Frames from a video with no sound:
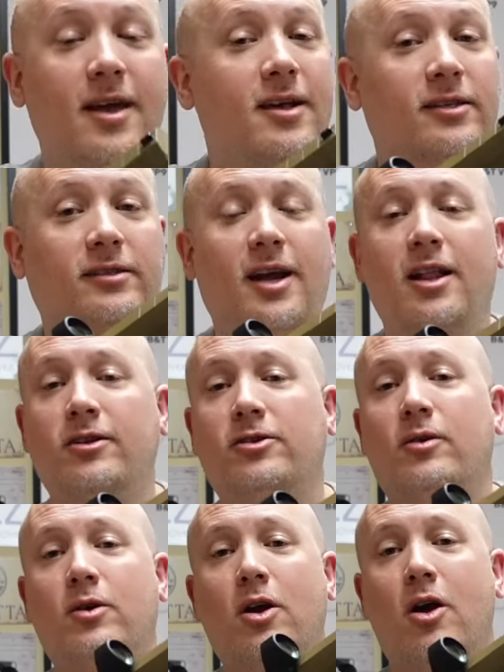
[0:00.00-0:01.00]

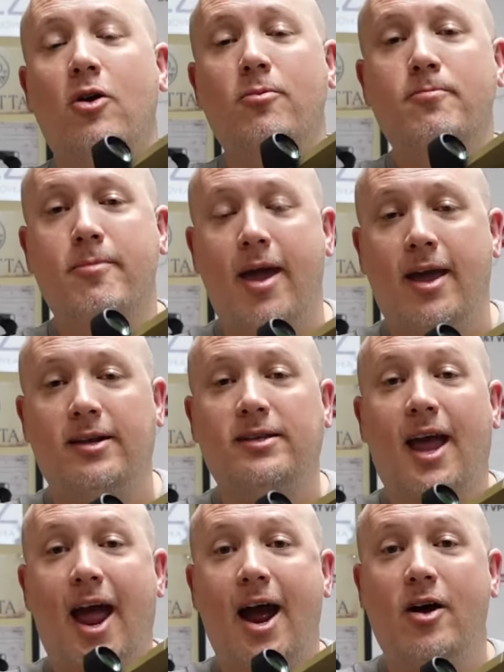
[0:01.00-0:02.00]
SilencerCo
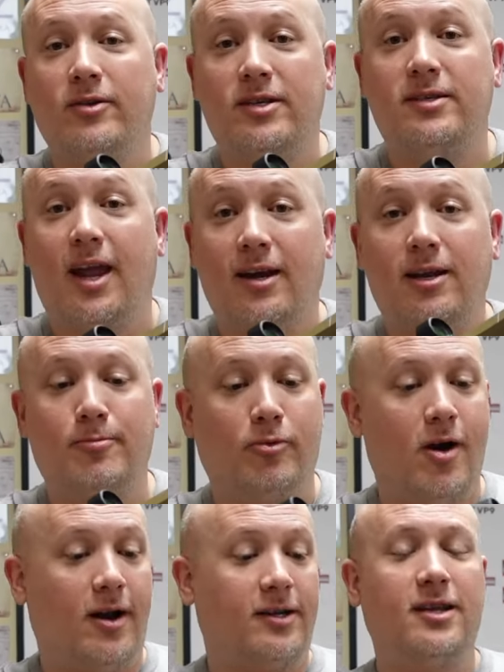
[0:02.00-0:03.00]
makes outstanding
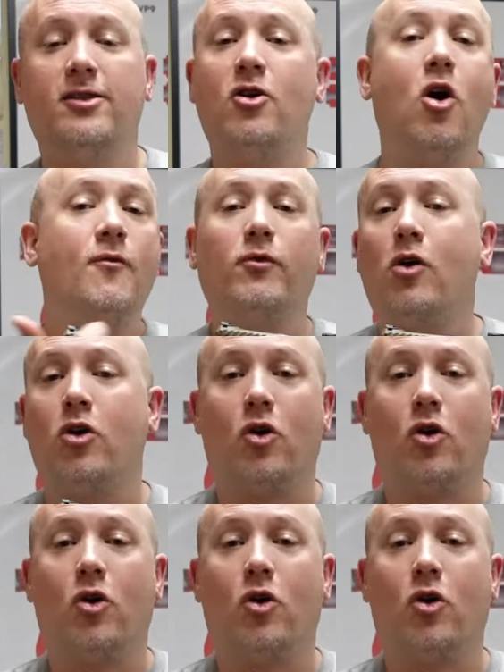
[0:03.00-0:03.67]
products, and the overall